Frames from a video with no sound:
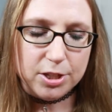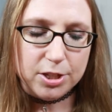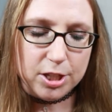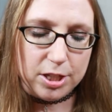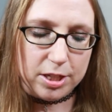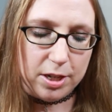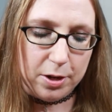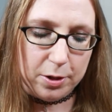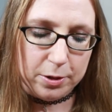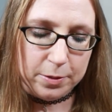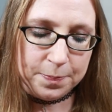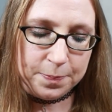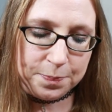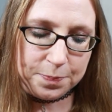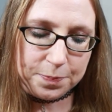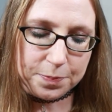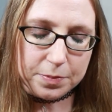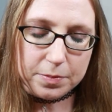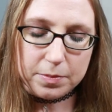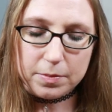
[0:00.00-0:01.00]
so
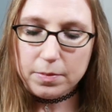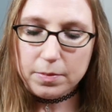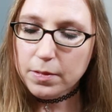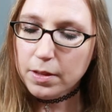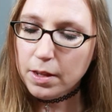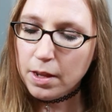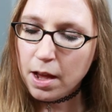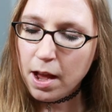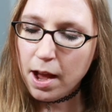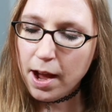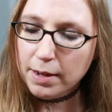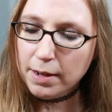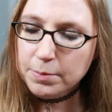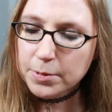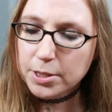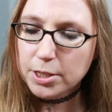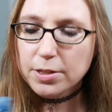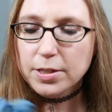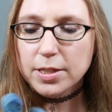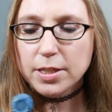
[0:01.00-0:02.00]

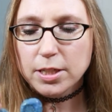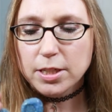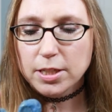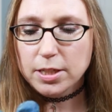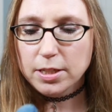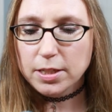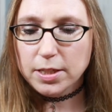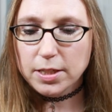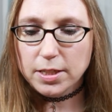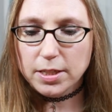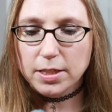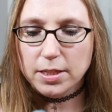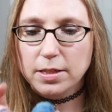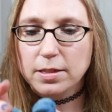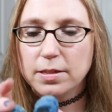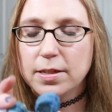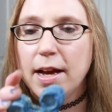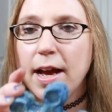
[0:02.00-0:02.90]
I'm curious to see